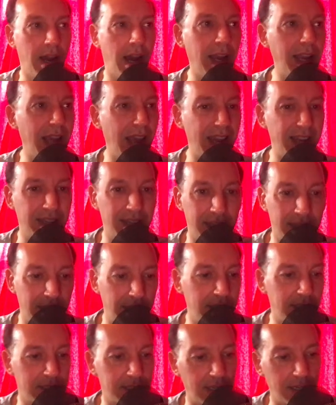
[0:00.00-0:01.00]
I had
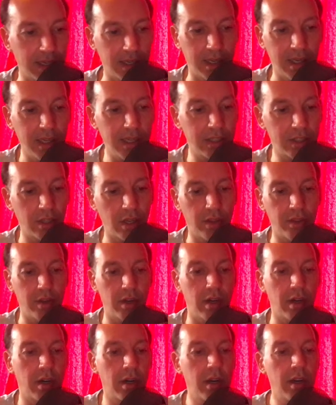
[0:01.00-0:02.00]
gigs and gigs on
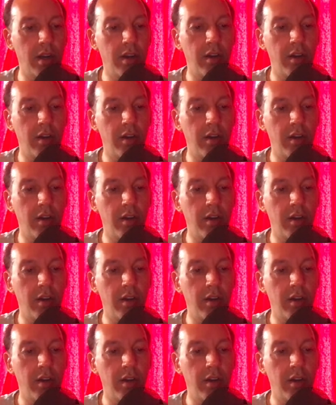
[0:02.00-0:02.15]
there